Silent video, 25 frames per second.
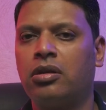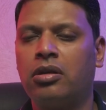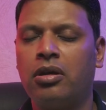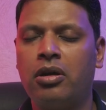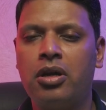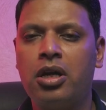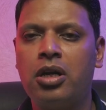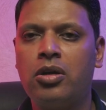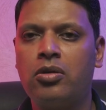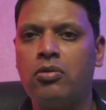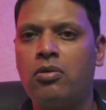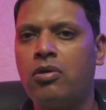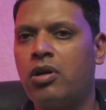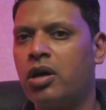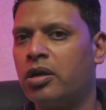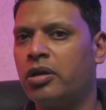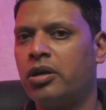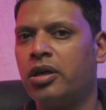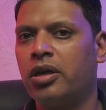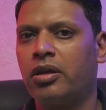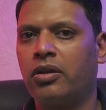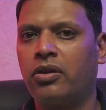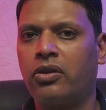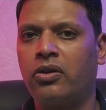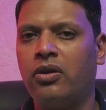
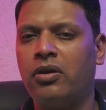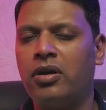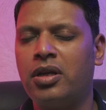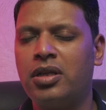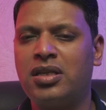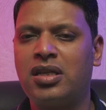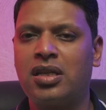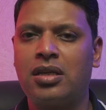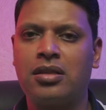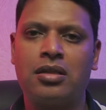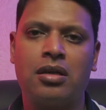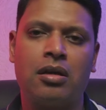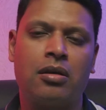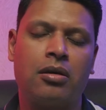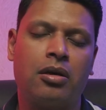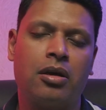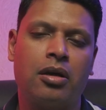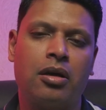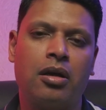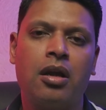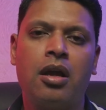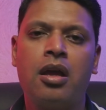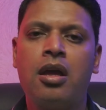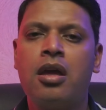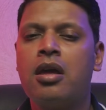3200,
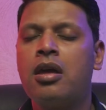3600.